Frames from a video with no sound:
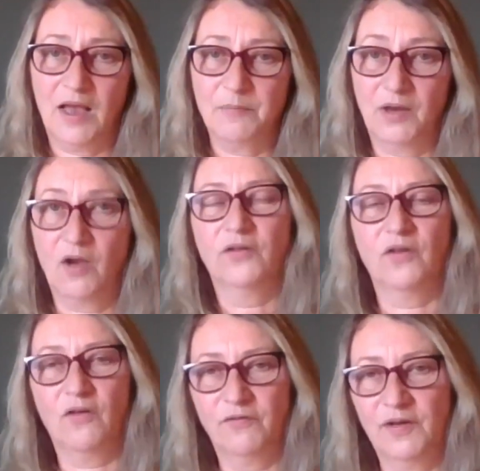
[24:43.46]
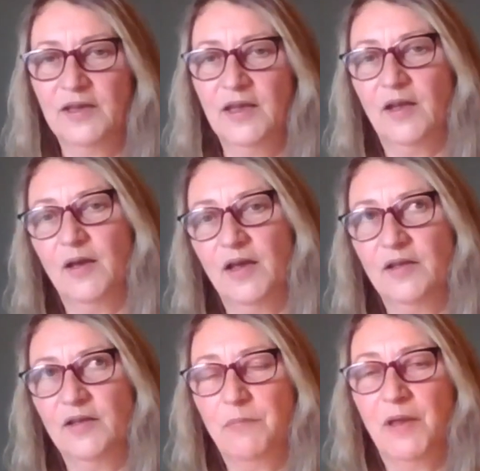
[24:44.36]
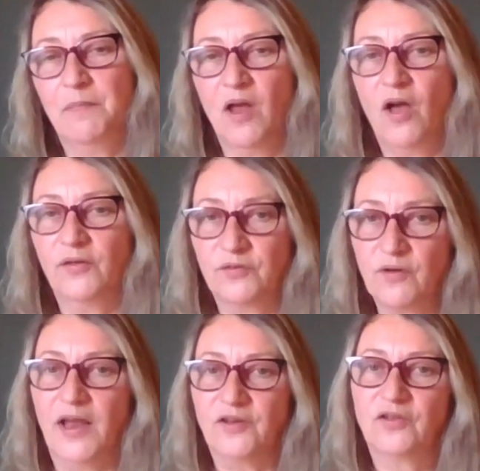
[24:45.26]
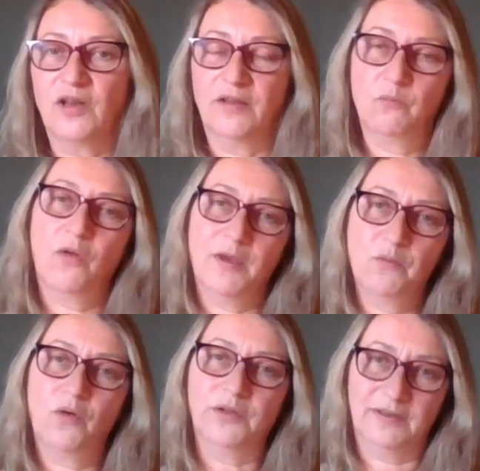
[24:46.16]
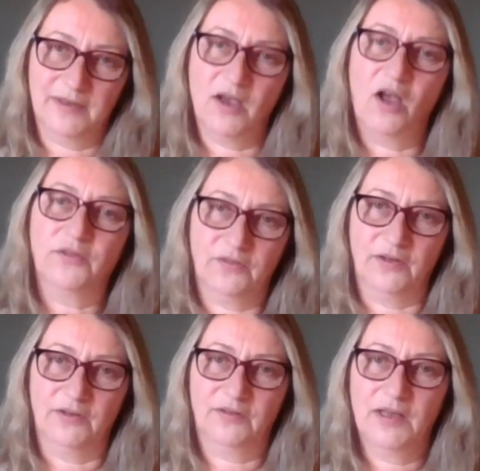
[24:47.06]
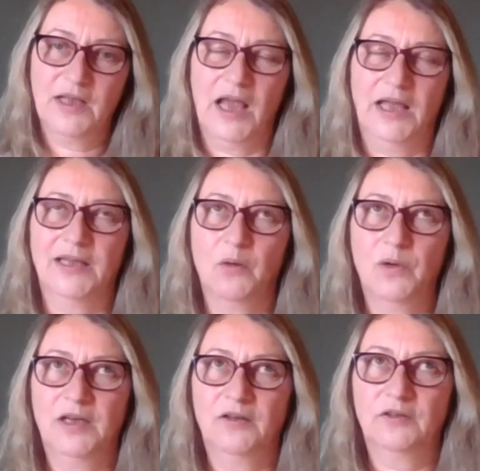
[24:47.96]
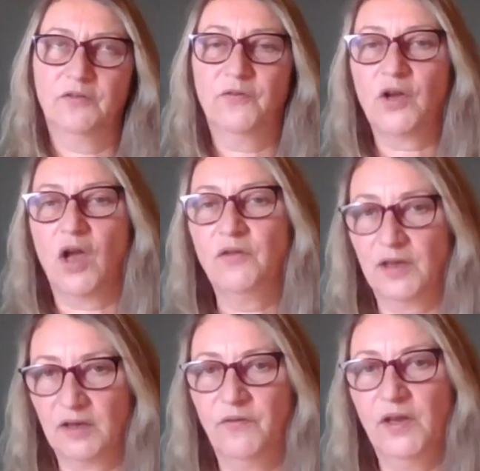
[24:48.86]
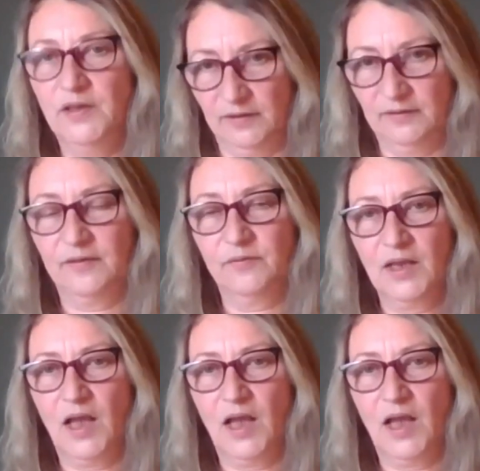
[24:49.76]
because of people are stretched and what they want is the answers, and they're willing to forgo the convenience.